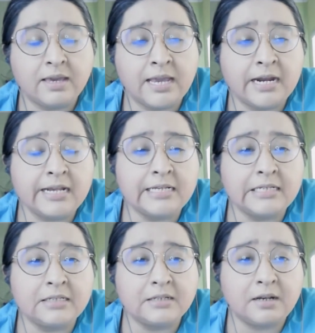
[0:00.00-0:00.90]
It
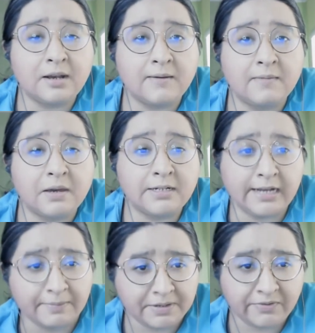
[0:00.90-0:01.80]
is
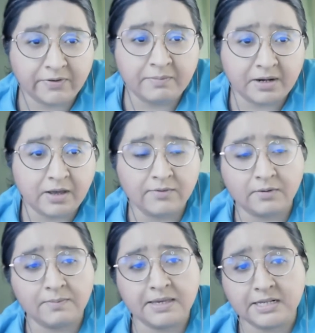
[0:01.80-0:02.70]
adapted from a
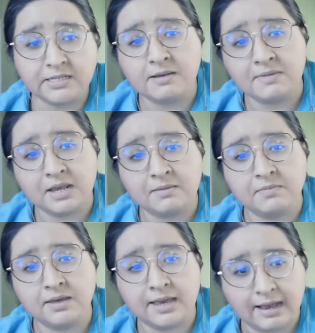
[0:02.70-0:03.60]
novel by the same
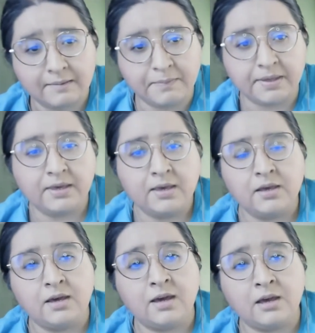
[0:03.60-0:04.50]
name, Gap.
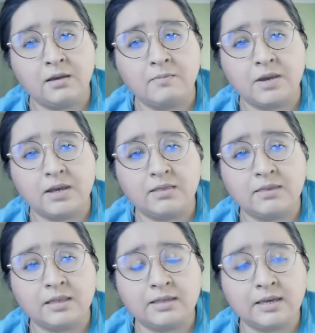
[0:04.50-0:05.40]

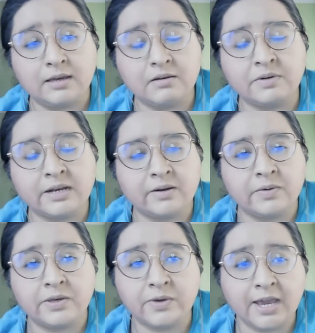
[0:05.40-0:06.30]
The link
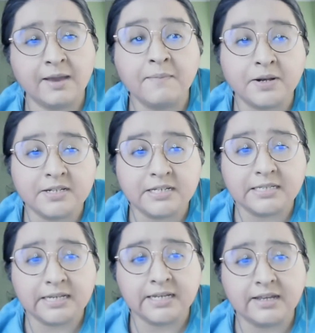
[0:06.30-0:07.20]
now, you can
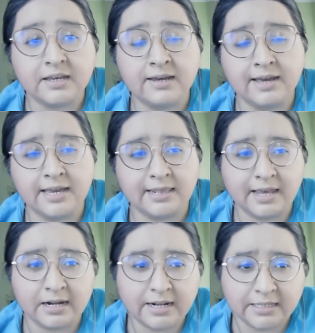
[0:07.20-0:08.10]
purchase it.
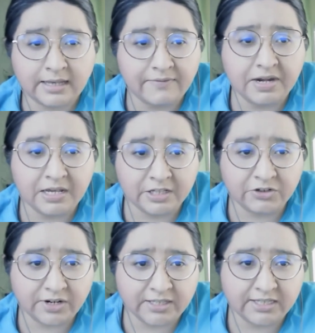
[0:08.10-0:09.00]
It does have an
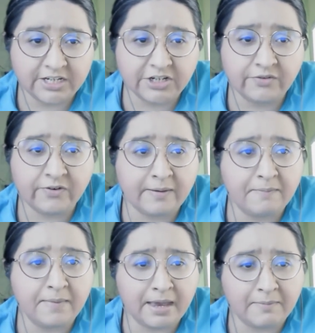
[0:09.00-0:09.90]
English translation
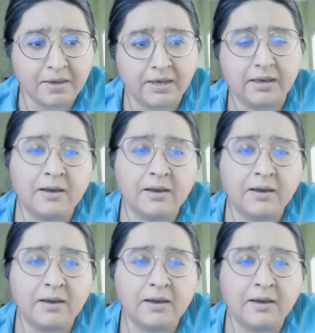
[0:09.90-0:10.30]
from Meb.